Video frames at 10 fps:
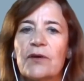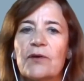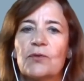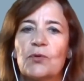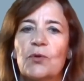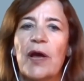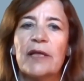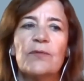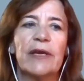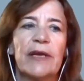to
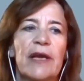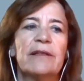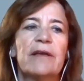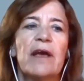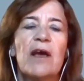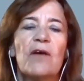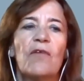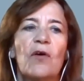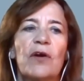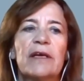advocate
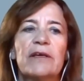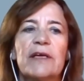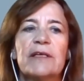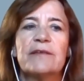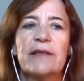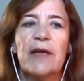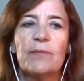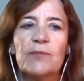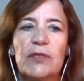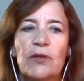for increased
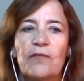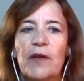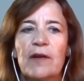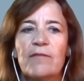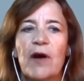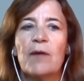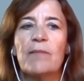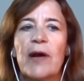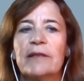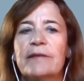adoption of
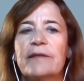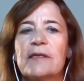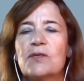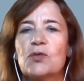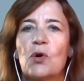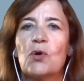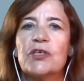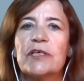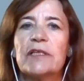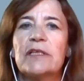environmental,
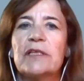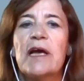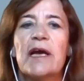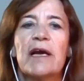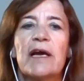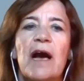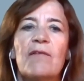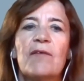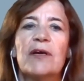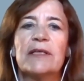social,
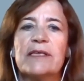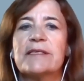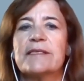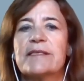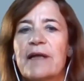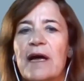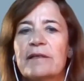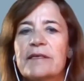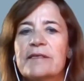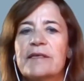governance
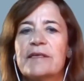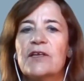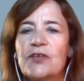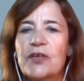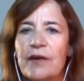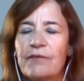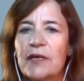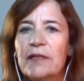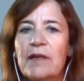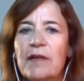standards in
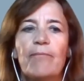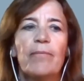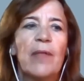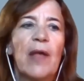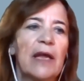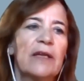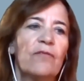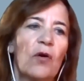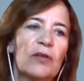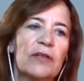general, and
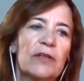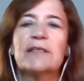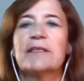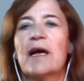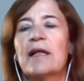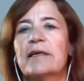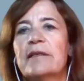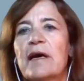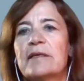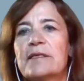for textile
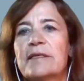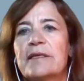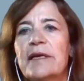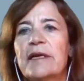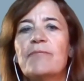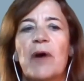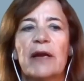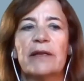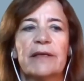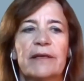industry in
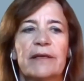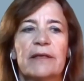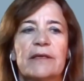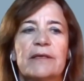particular.